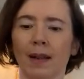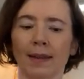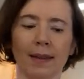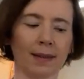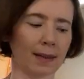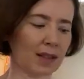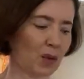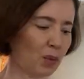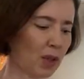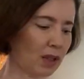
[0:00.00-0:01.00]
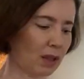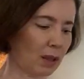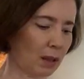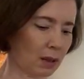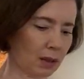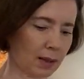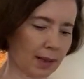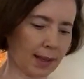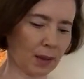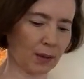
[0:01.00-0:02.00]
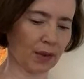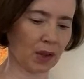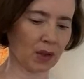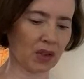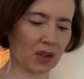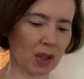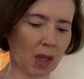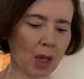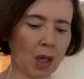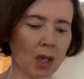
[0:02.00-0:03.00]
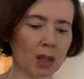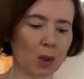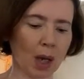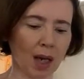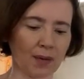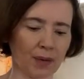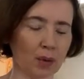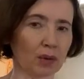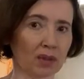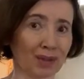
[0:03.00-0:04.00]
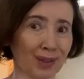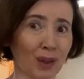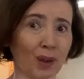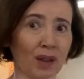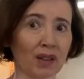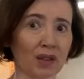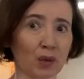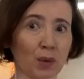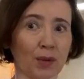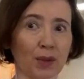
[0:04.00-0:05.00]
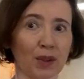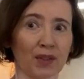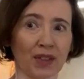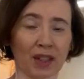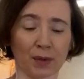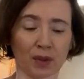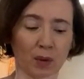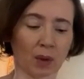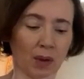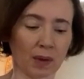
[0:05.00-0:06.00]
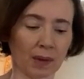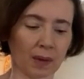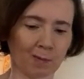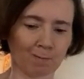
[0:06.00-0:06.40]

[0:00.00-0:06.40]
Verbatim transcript: think this one lost, kind of lost you have, you know, those oils, truffle flavored oils.